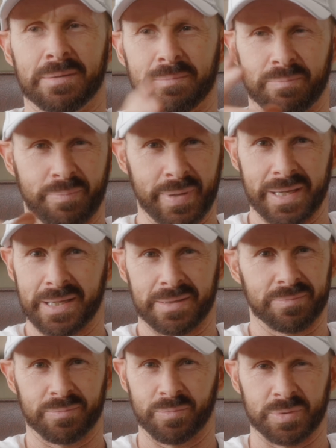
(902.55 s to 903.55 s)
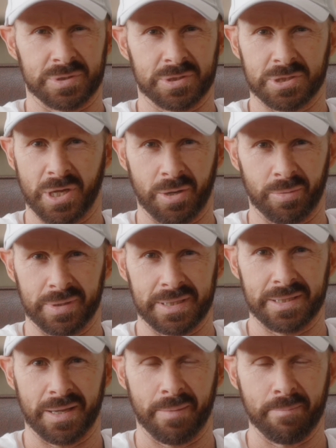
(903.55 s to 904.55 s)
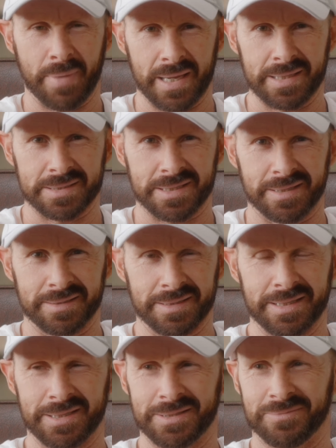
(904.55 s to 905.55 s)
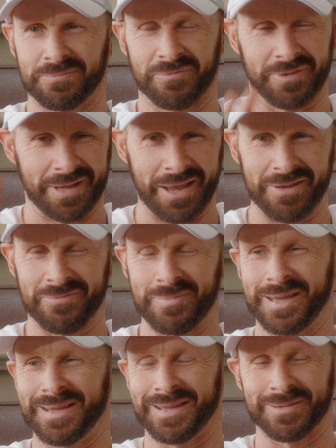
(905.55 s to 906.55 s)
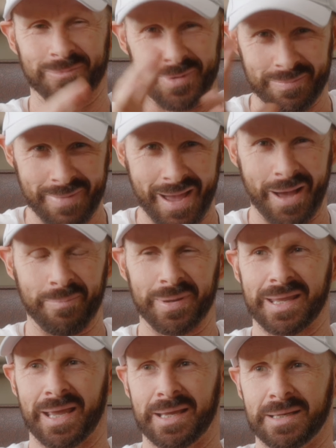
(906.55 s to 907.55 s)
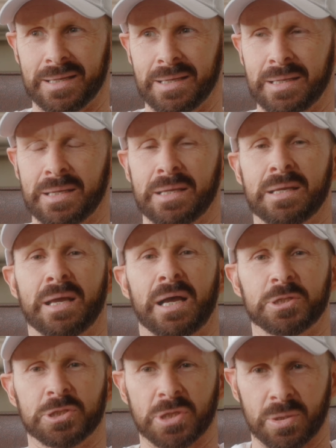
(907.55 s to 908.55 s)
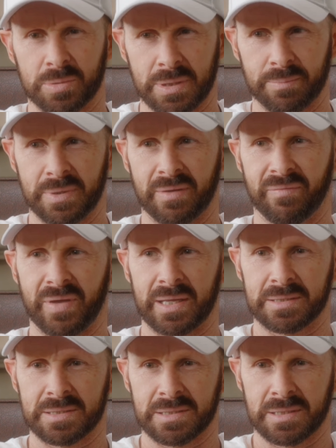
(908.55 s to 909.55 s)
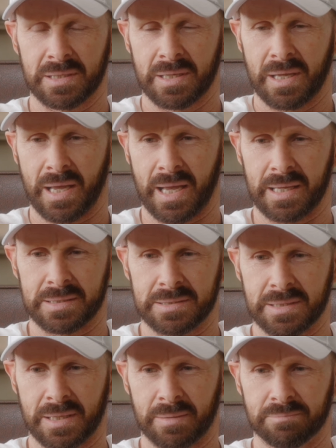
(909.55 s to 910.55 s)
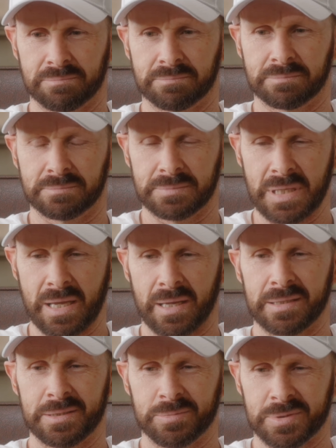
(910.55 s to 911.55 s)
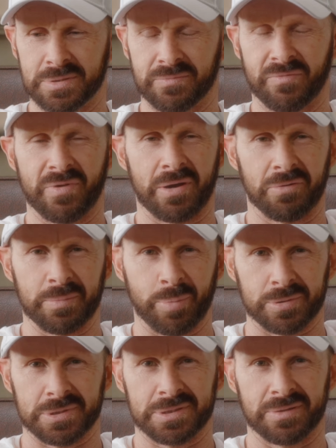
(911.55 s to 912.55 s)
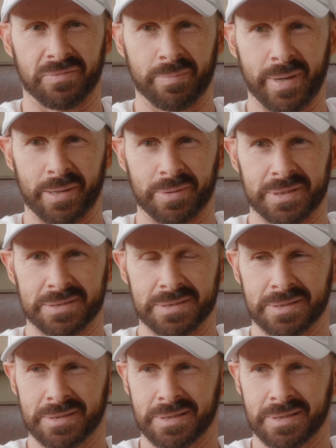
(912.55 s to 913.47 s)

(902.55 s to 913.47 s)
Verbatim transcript: Bear was totally amazing. He forgave me and we met up again. I showed him the event and um, yeah, he was very positive about it.